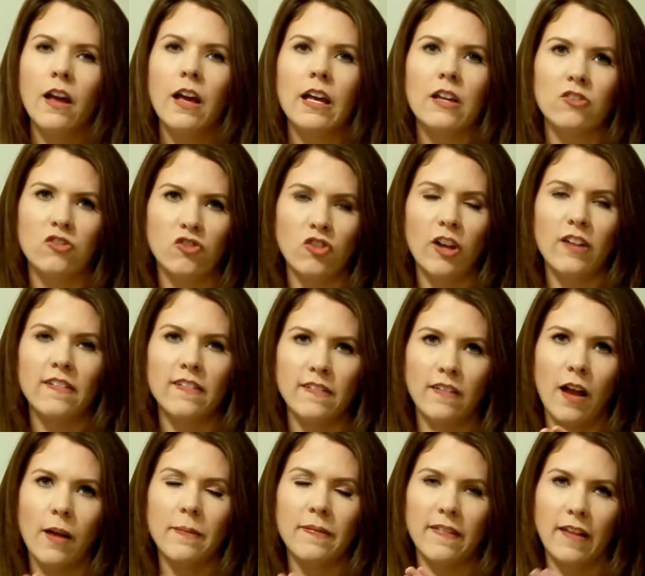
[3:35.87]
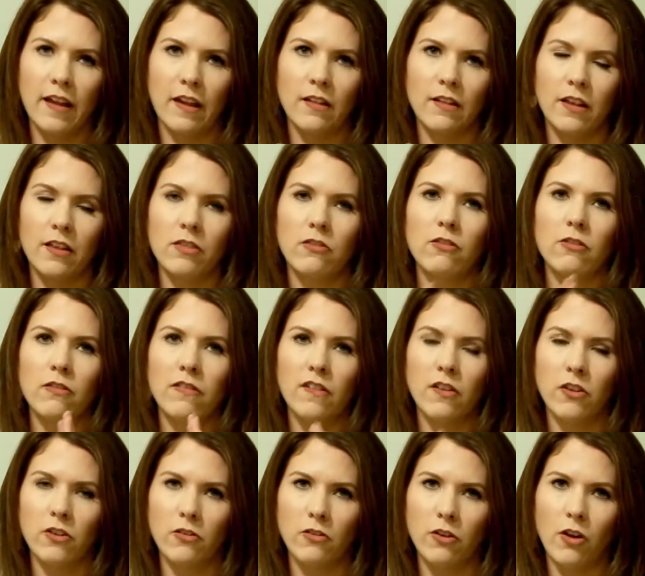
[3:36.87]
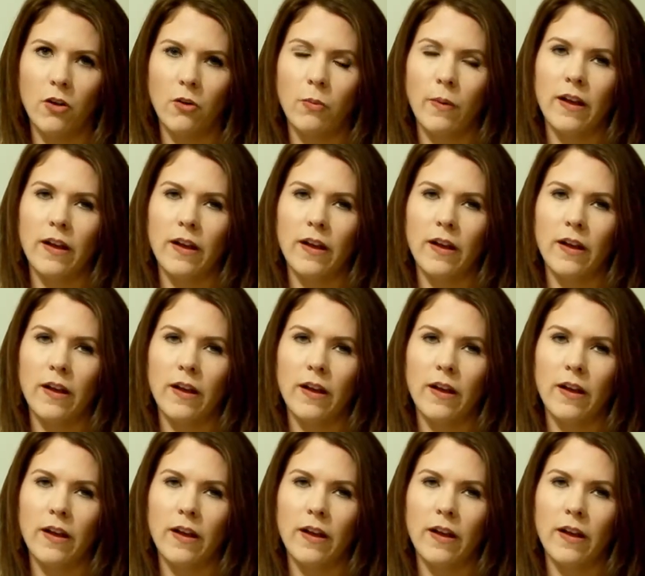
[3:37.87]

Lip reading: It just stops cycling through, so you know